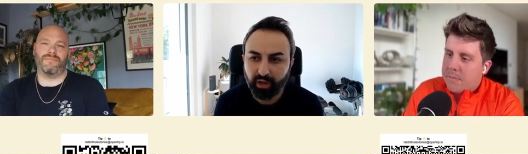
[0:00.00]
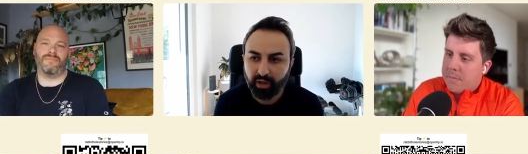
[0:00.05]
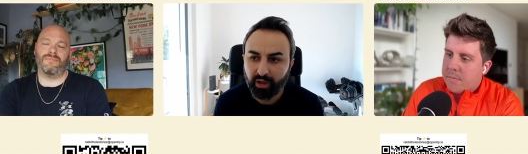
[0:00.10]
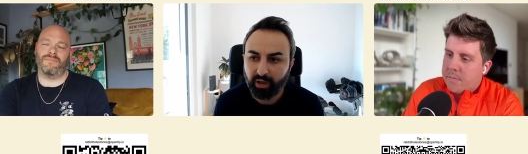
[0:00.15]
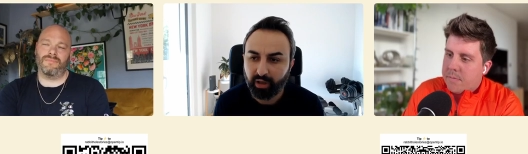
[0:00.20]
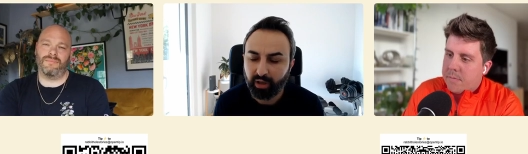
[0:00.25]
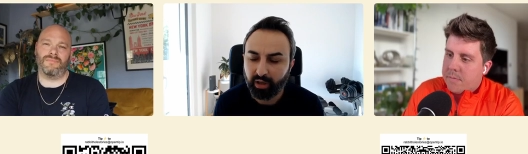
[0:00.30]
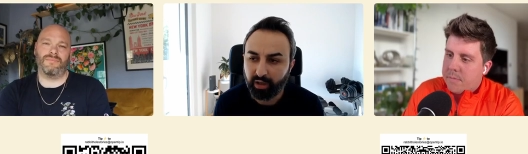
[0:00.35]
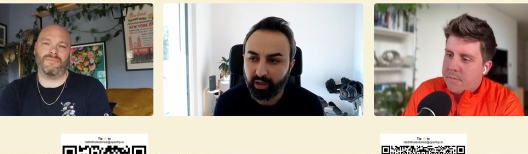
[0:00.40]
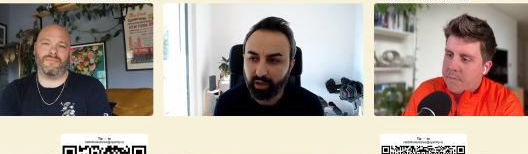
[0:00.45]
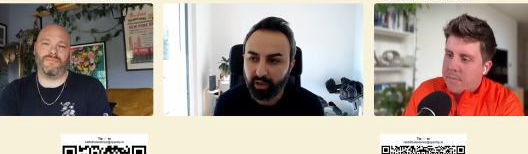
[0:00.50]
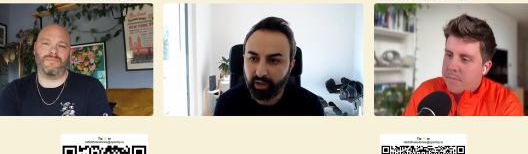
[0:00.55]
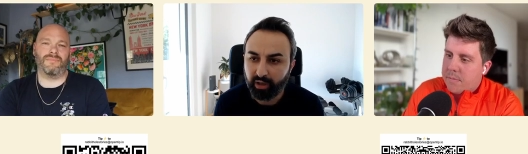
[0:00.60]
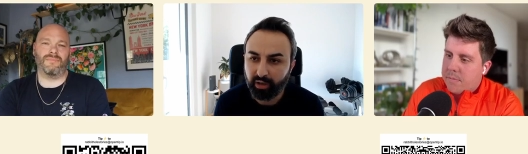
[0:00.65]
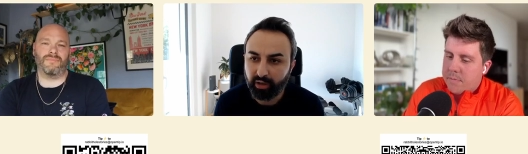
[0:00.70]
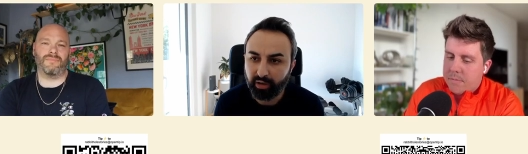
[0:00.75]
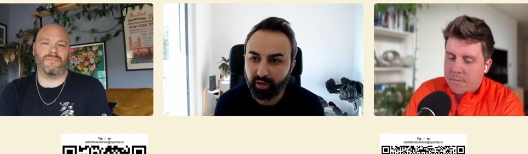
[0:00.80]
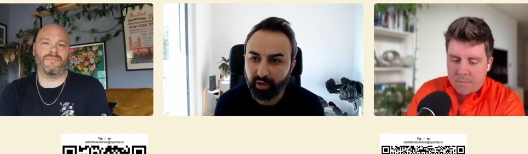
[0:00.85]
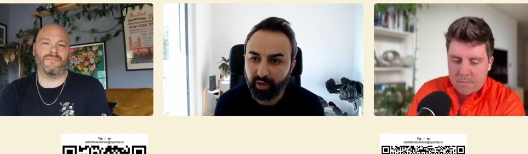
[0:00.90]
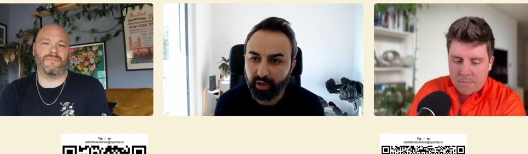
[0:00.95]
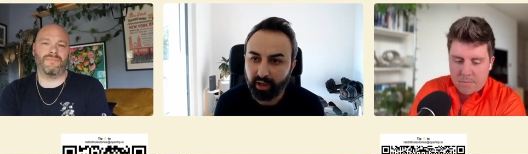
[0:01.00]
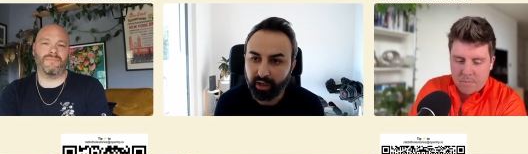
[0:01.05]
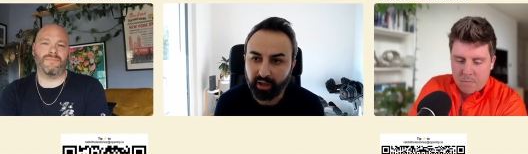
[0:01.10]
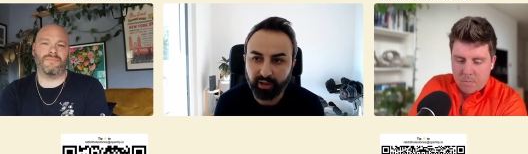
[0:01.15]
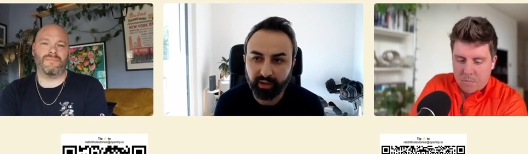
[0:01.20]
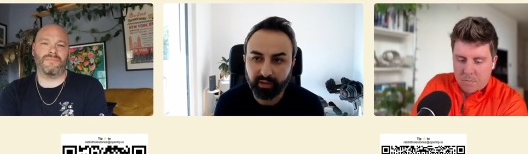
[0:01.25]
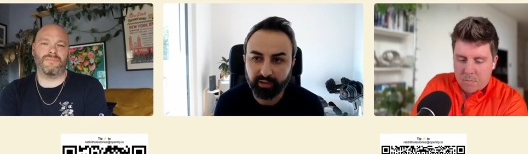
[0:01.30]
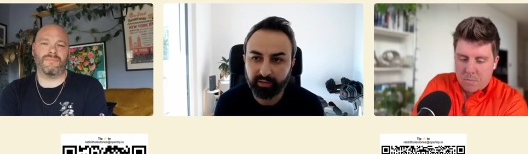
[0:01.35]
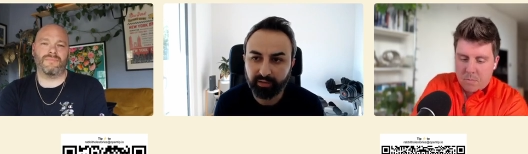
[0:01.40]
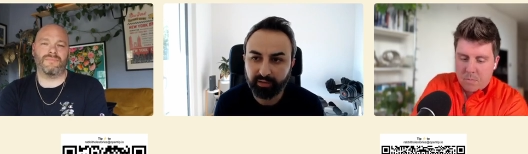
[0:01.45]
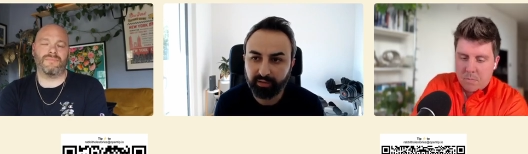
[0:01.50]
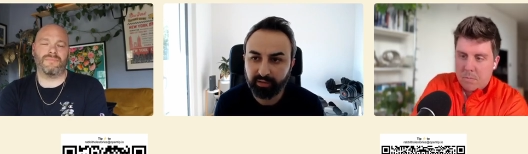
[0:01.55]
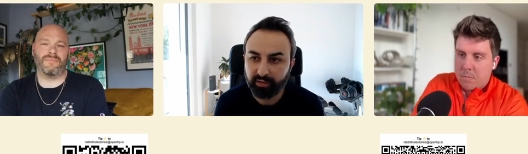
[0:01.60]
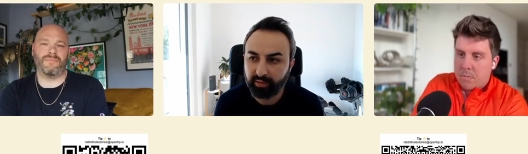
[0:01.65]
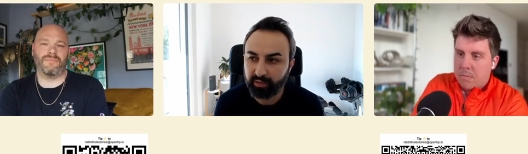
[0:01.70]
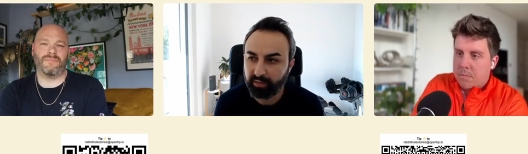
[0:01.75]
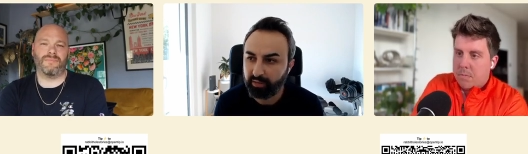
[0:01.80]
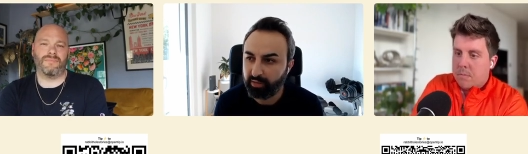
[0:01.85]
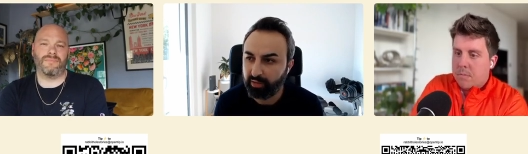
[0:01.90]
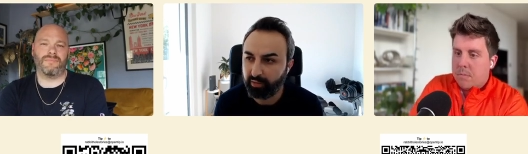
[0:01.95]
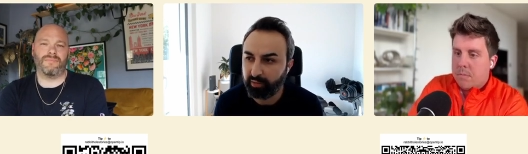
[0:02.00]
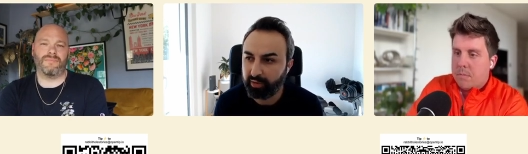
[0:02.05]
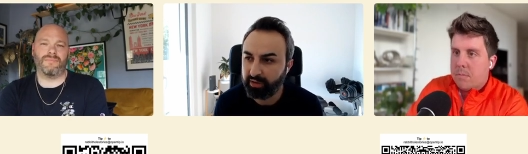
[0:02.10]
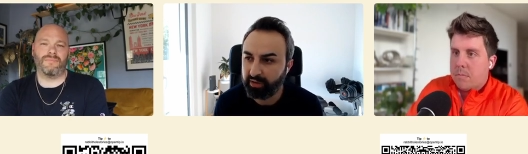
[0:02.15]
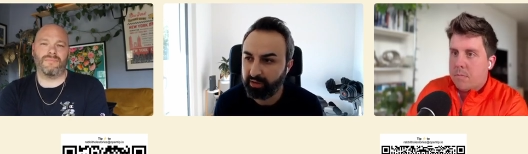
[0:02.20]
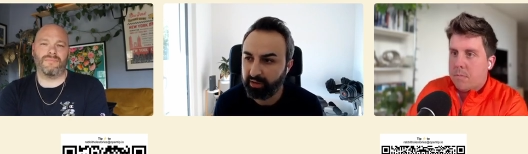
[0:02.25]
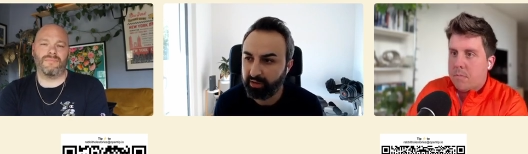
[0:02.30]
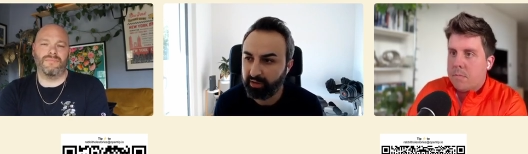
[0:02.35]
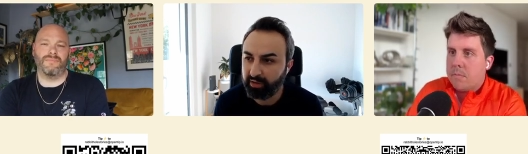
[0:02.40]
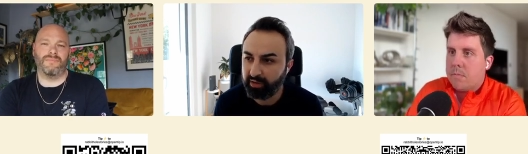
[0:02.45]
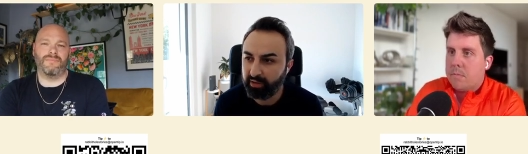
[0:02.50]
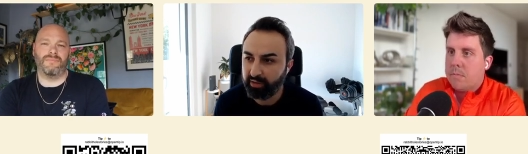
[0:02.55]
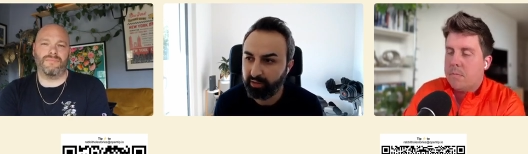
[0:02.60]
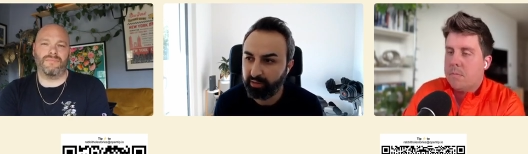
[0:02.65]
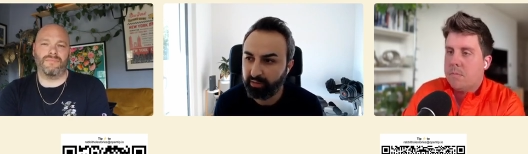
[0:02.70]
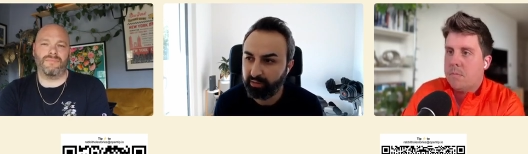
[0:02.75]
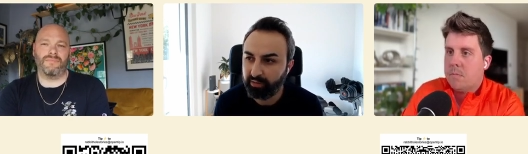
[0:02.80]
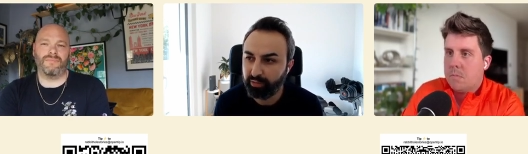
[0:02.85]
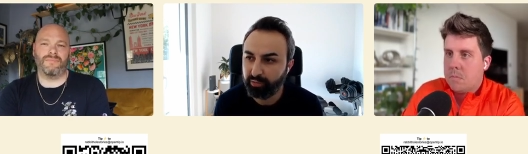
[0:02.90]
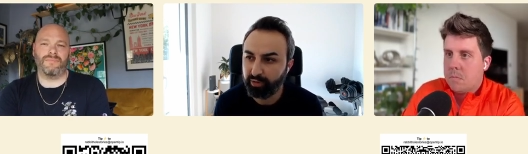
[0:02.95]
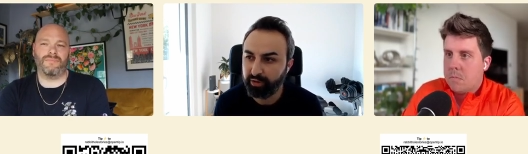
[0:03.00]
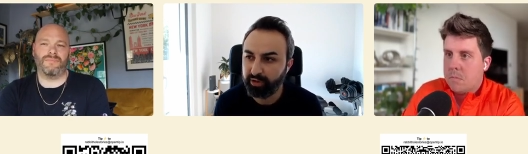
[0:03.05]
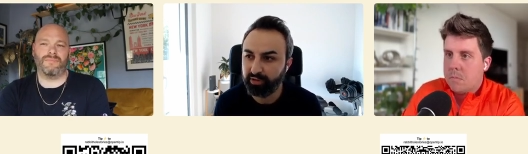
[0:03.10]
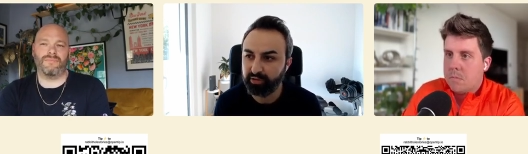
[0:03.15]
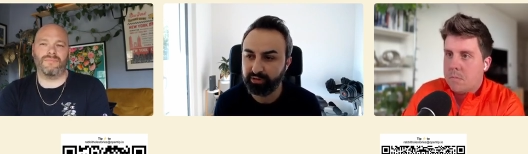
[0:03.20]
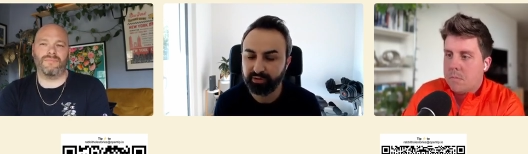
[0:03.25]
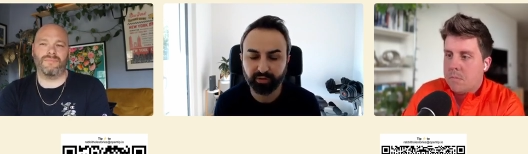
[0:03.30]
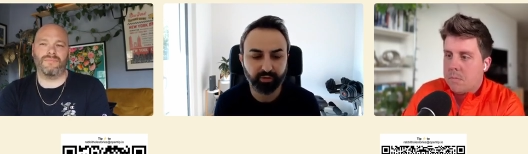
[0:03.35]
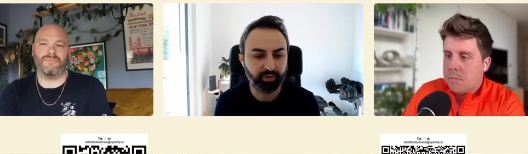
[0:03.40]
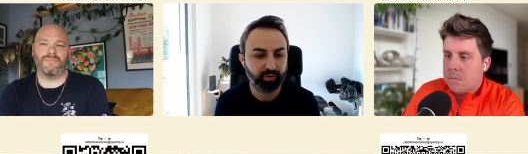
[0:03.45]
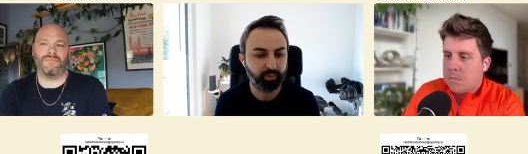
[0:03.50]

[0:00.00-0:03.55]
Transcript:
Speaker 1: Uh, and already two years ago,